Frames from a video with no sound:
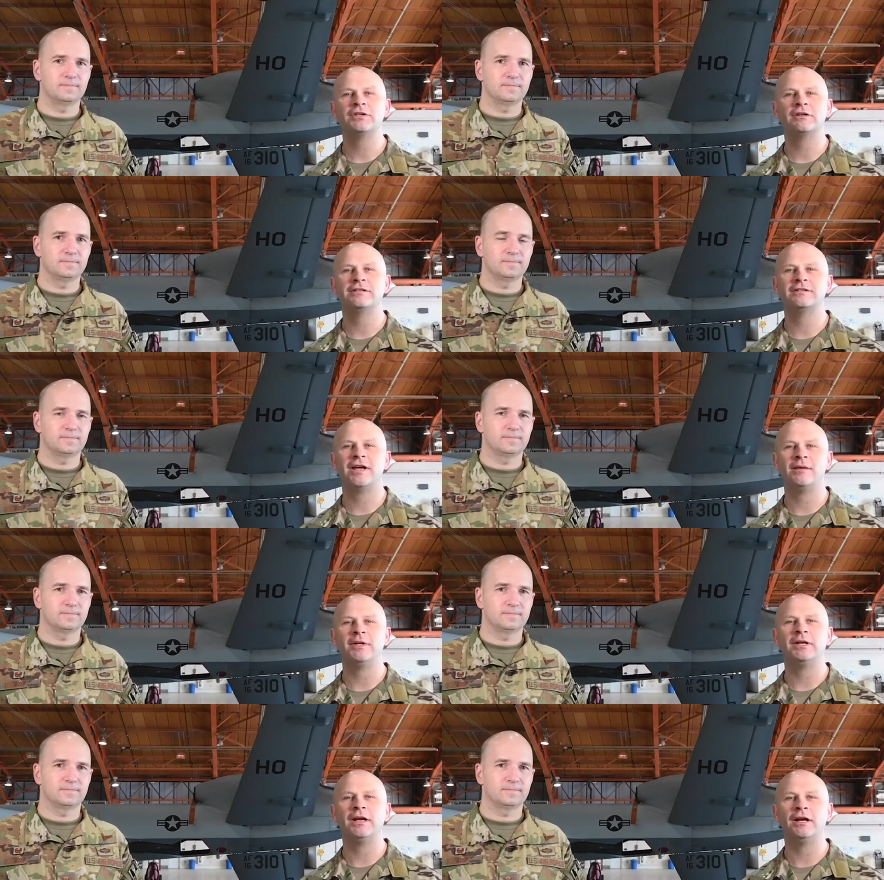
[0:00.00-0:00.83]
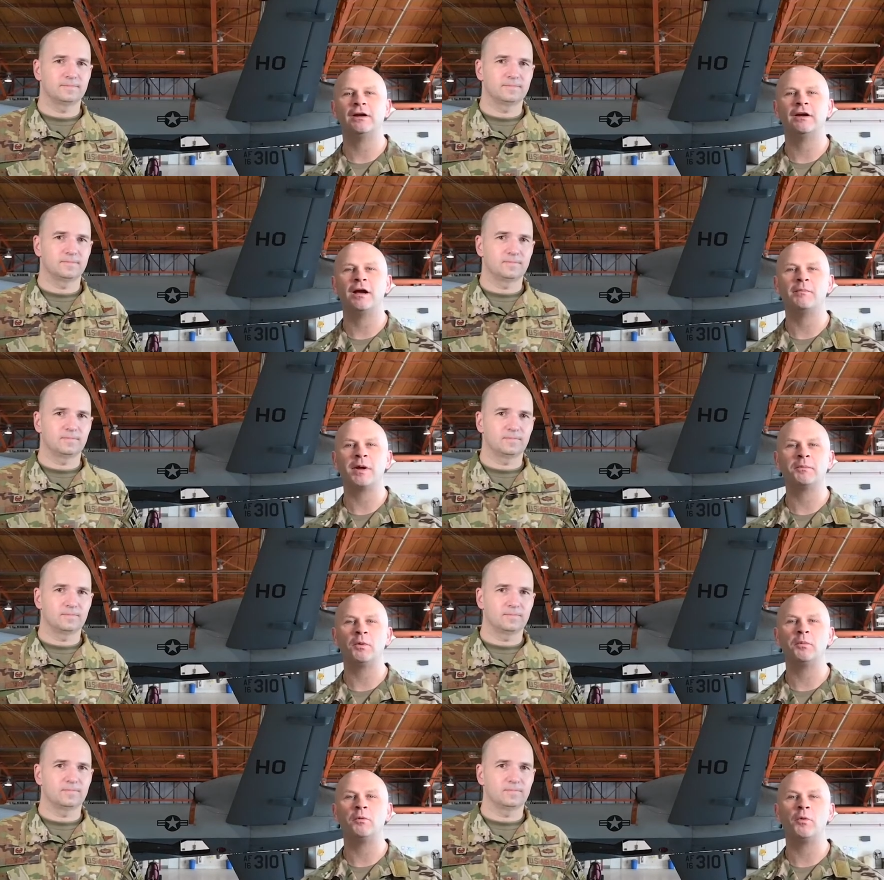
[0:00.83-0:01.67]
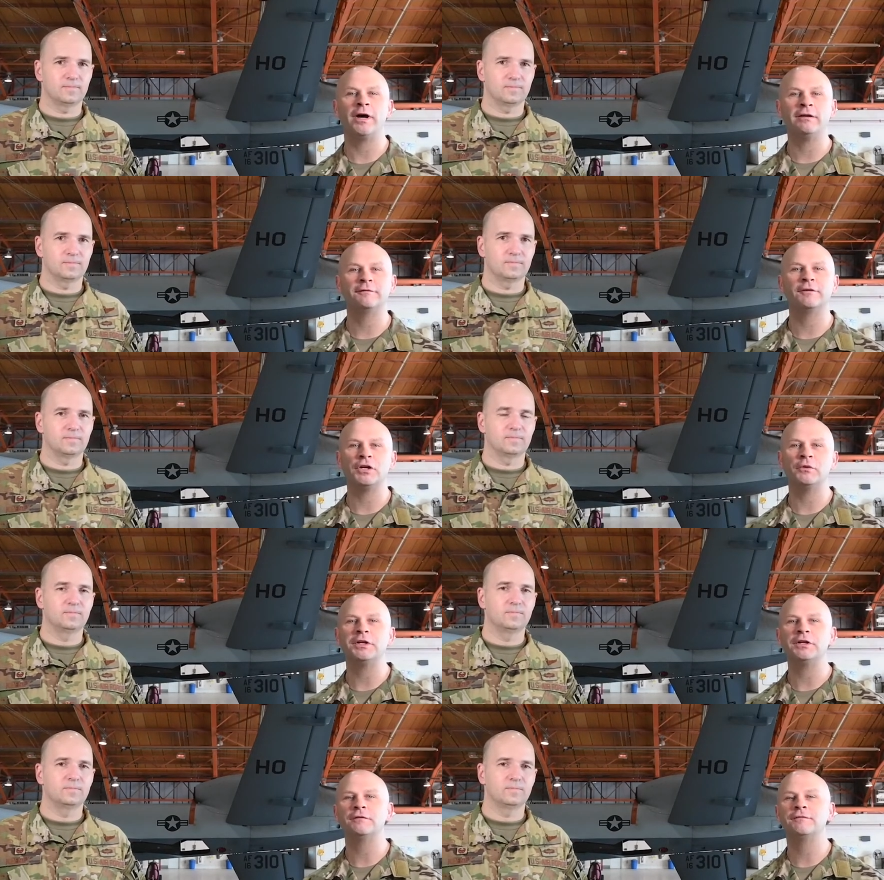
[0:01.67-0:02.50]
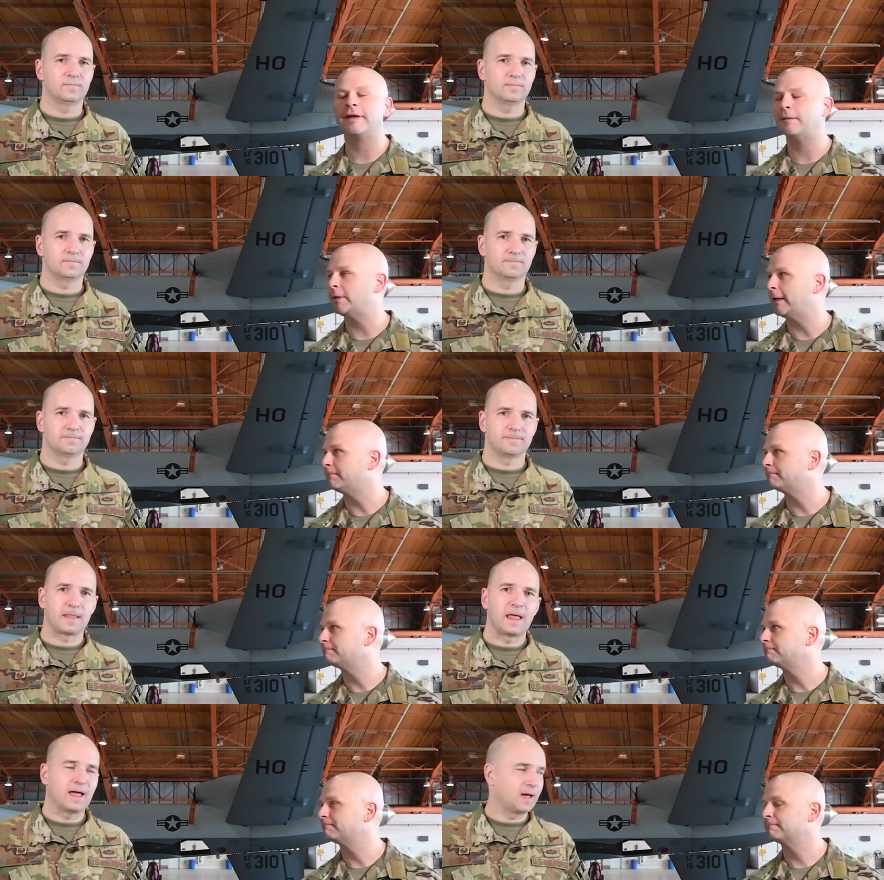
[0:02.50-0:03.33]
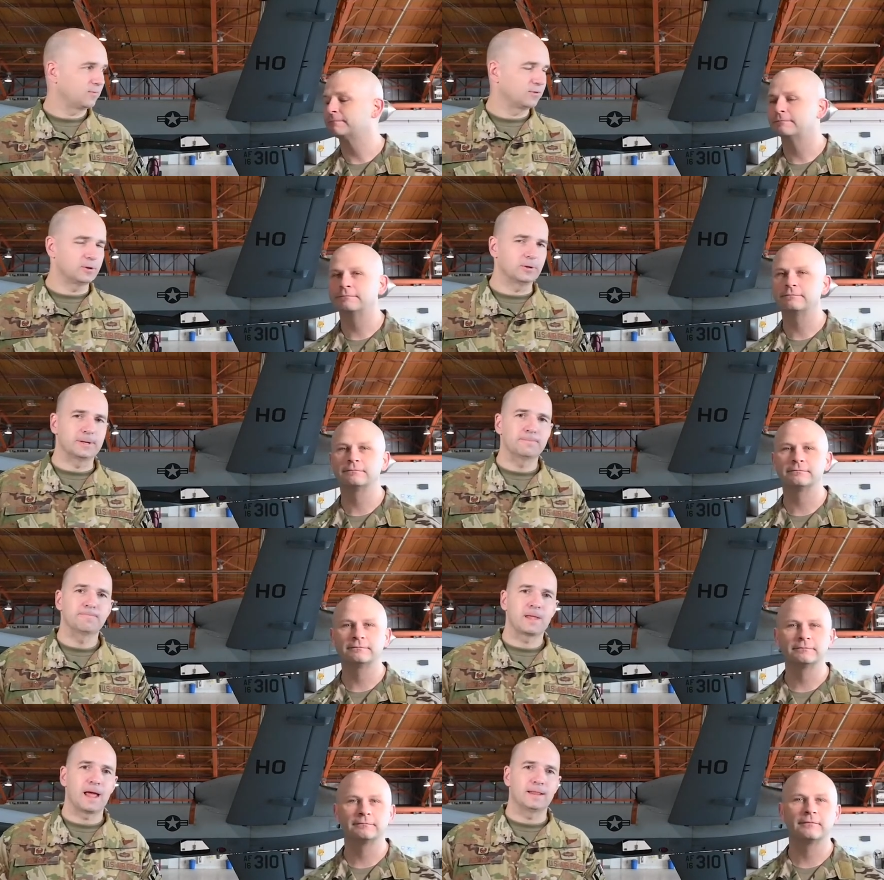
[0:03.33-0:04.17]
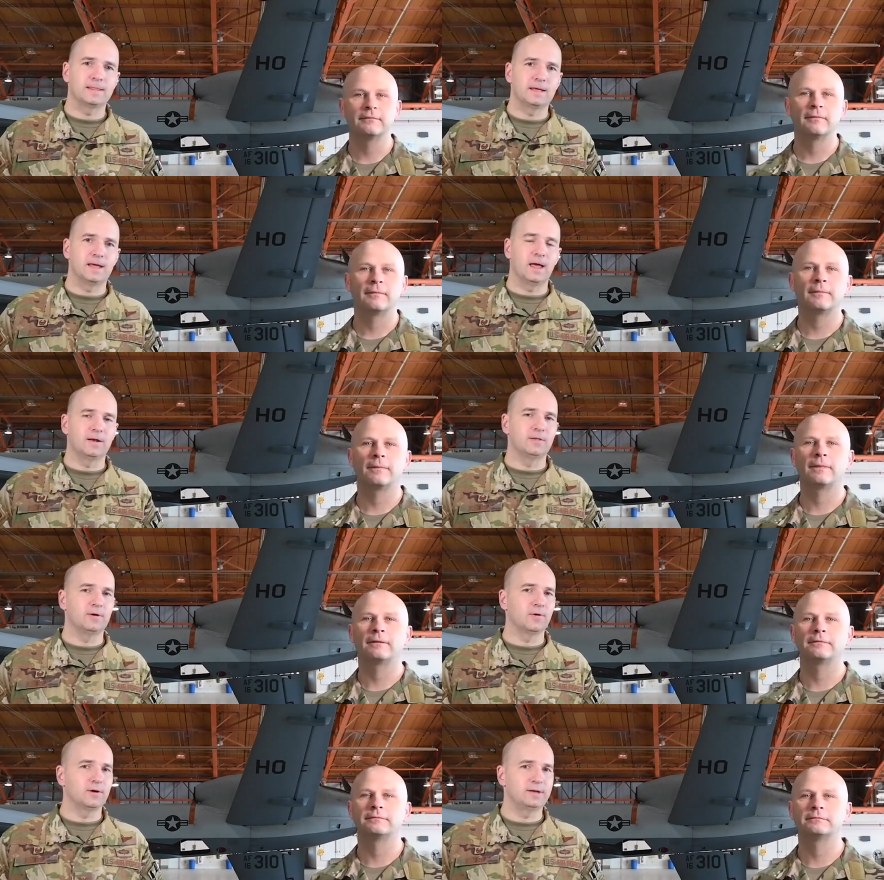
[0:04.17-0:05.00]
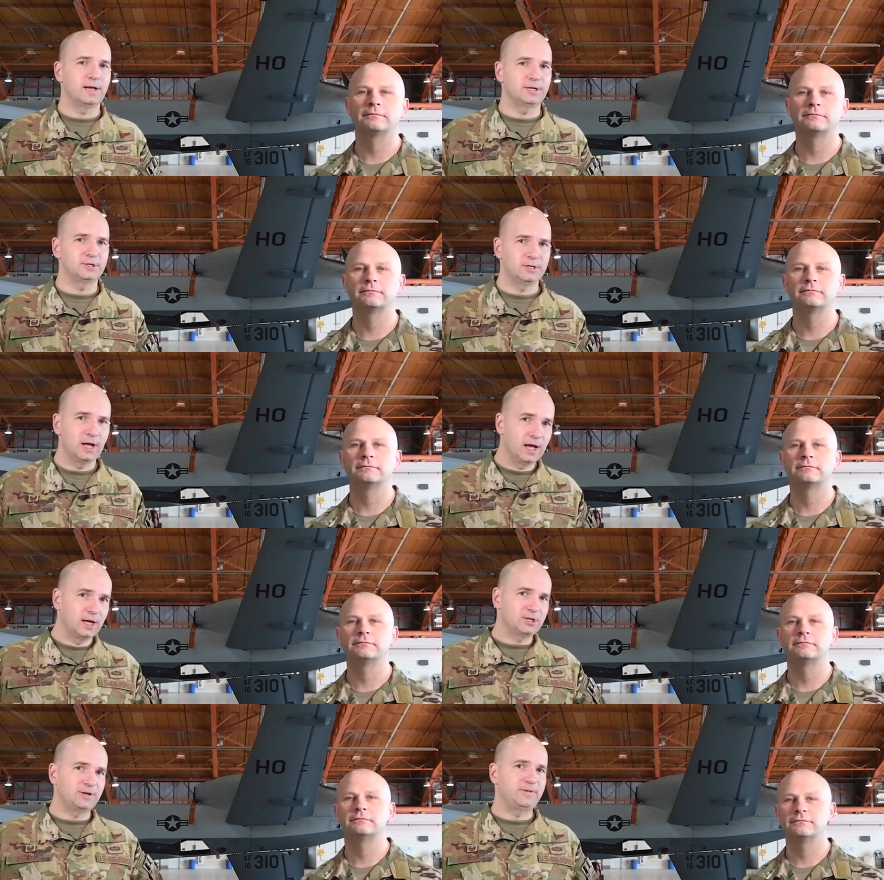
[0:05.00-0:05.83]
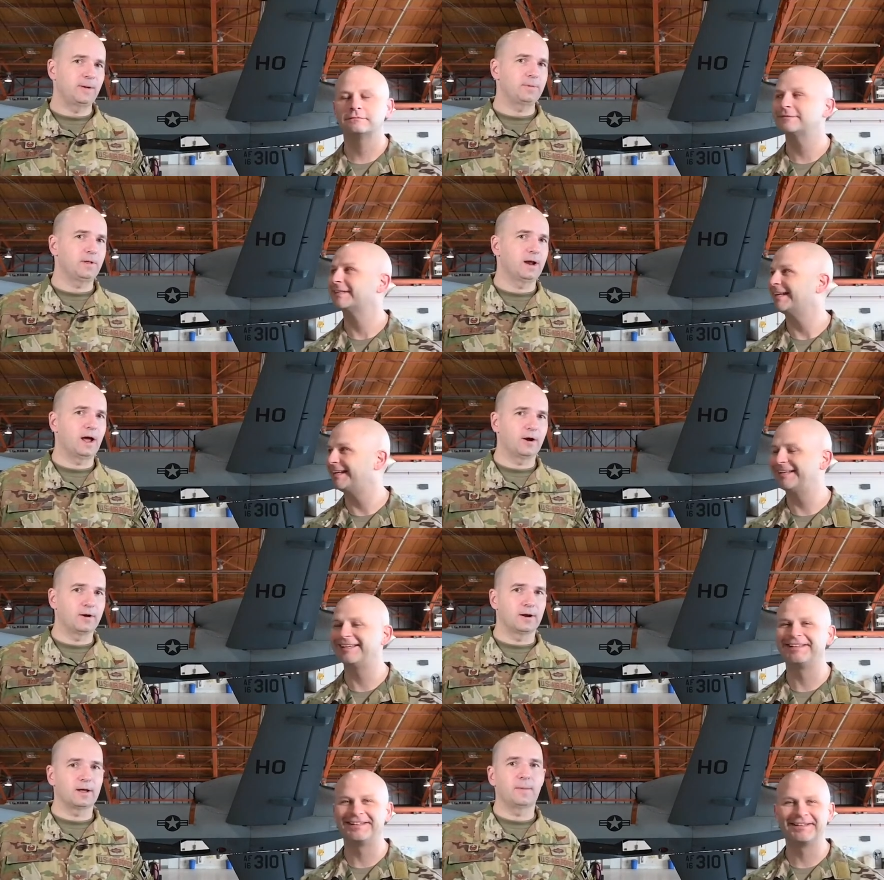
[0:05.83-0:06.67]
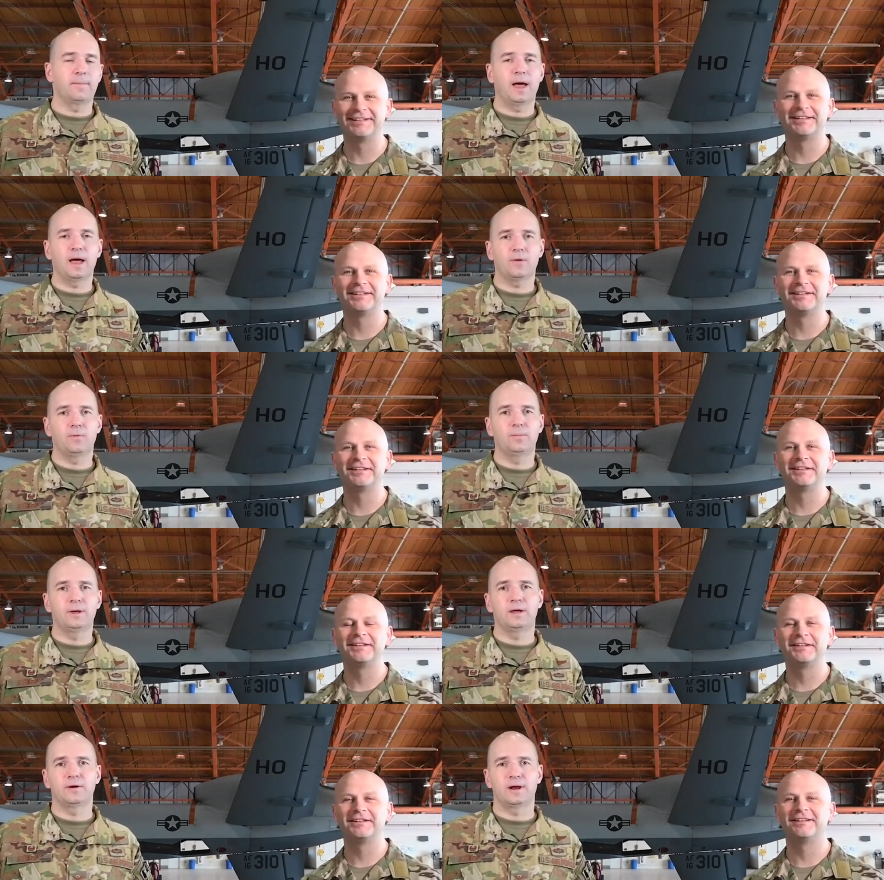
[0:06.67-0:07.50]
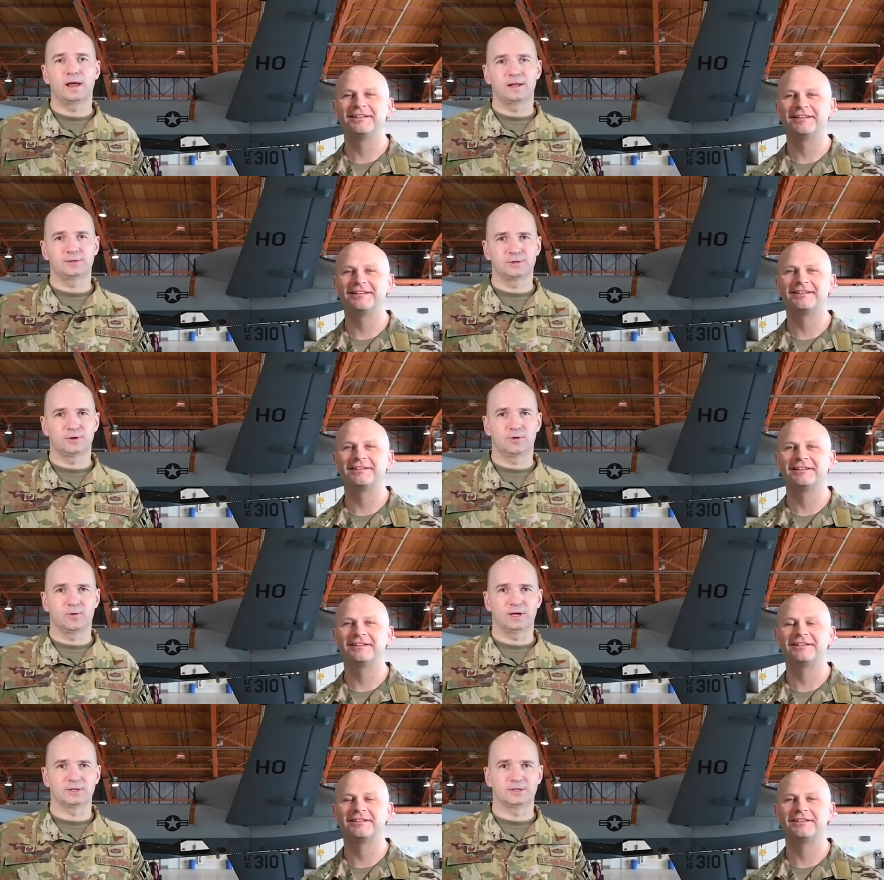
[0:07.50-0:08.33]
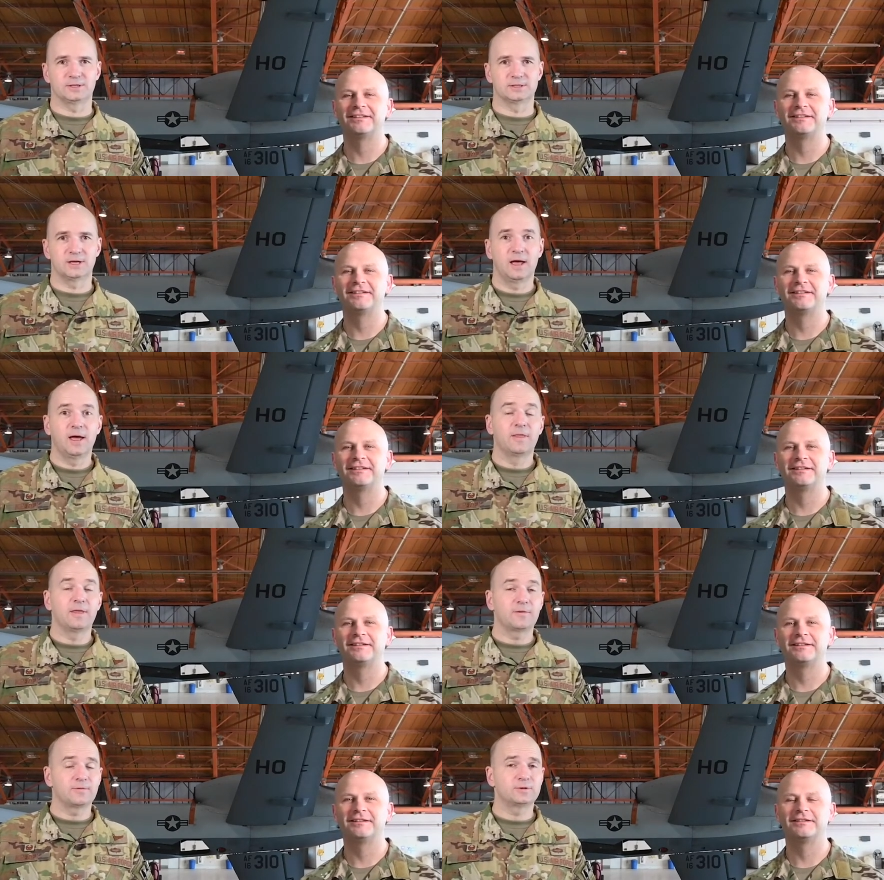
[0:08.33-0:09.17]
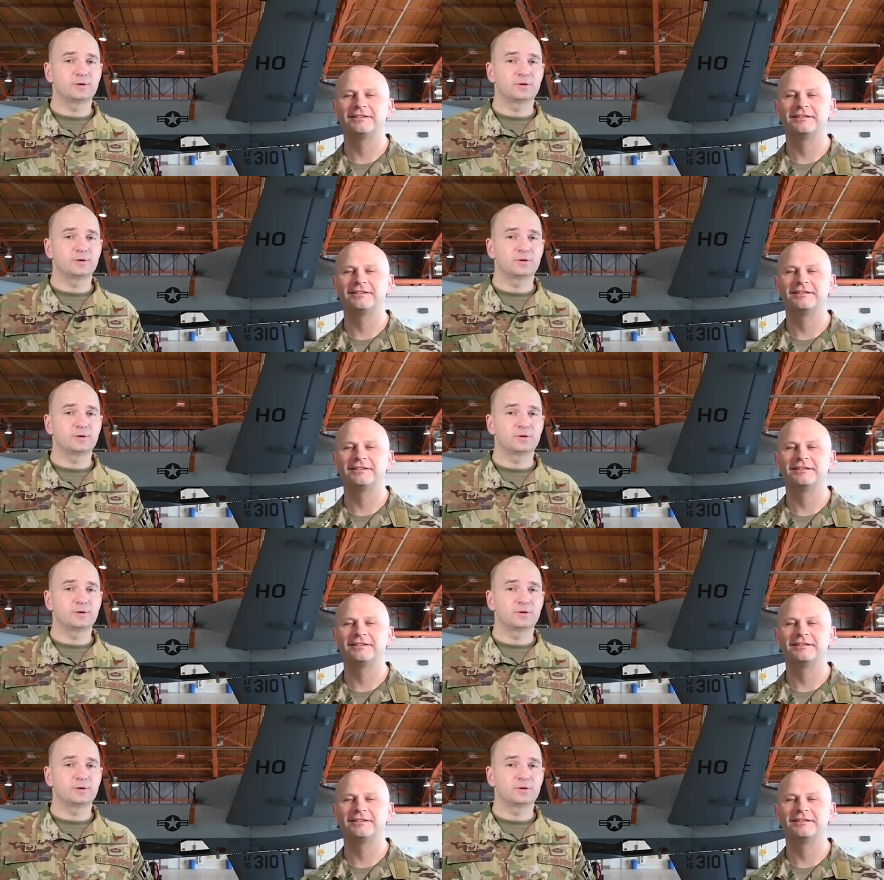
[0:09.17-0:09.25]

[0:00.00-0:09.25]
Speaker 1: your assignment here a memorable one for you and your family.
Speaker 2: Absolutely. At the end of the orientation, Chief Temple and I are going to come back. We'll be here to answer your questions. Thanks for